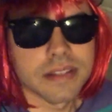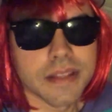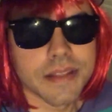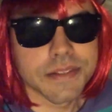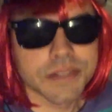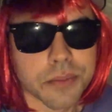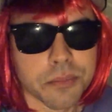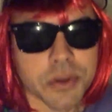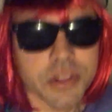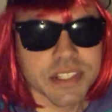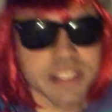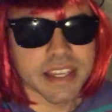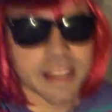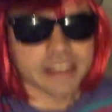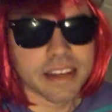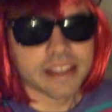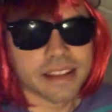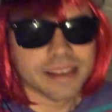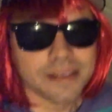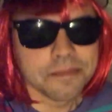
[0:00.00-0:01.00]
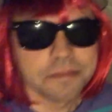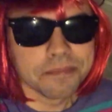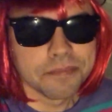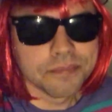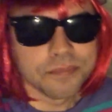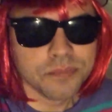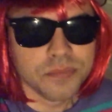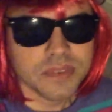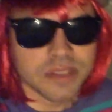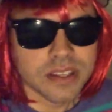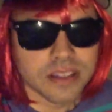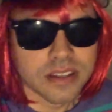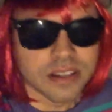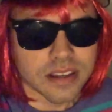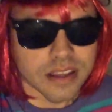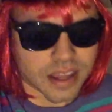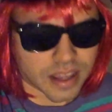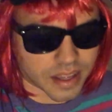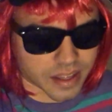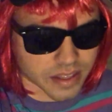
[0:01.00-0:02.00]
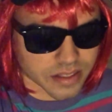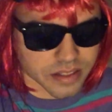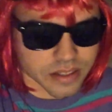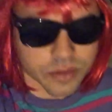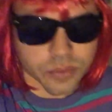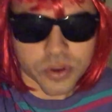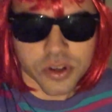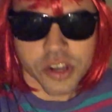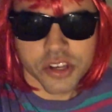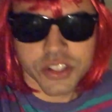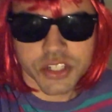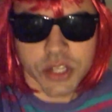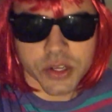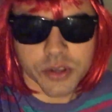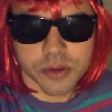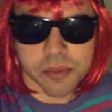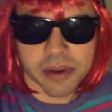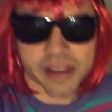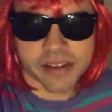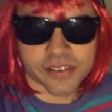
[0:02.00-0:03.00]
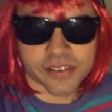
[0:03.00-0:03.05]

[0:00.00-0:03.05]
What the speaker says: It's almost 10 a.m. I wanted to show you my